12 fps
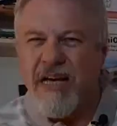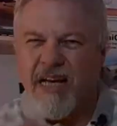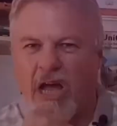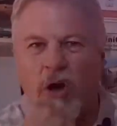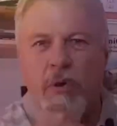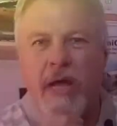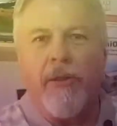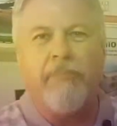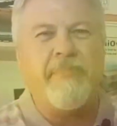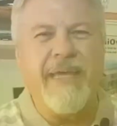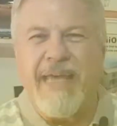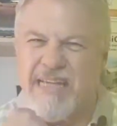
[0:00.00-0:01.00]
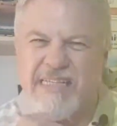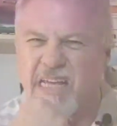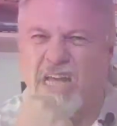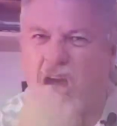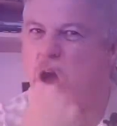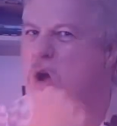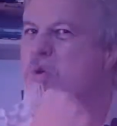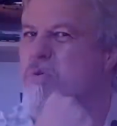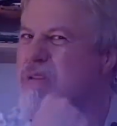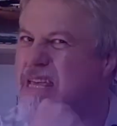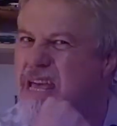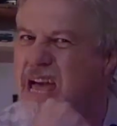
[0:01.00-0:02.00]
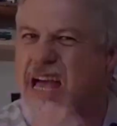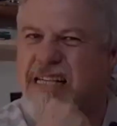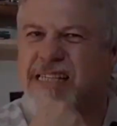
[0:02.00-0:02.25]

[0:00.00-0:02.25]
Go LP gas, go! Yes!